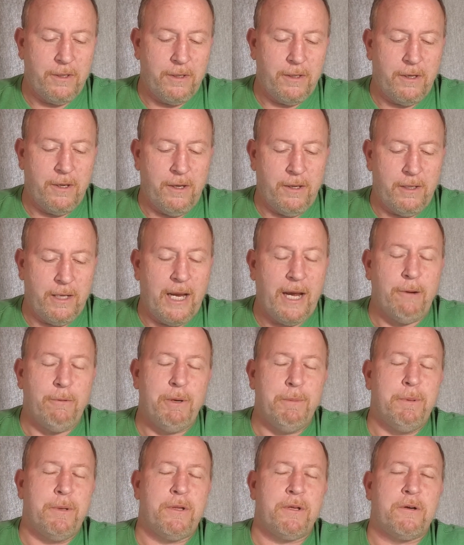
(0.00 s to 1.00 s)
and how we
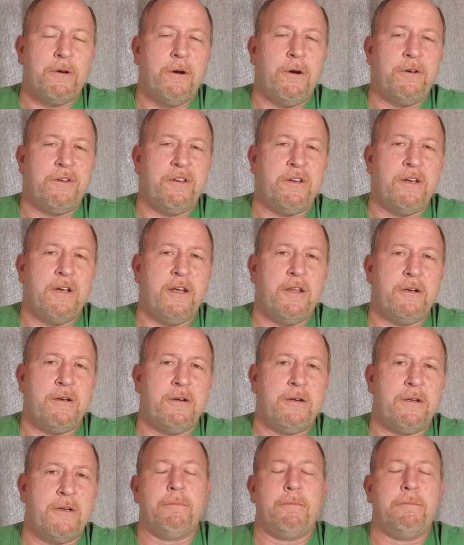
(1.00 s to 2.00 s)
put the cars
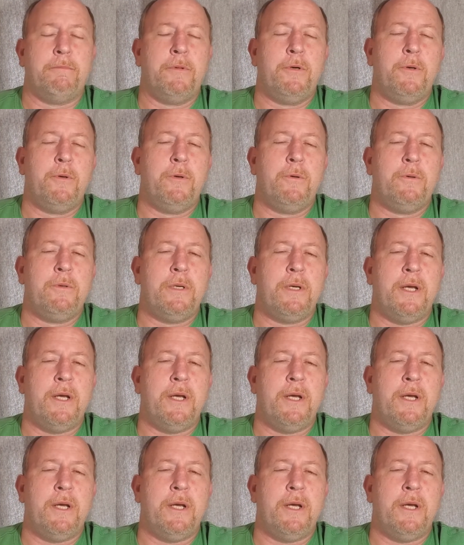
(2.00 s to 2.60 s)
together. Moon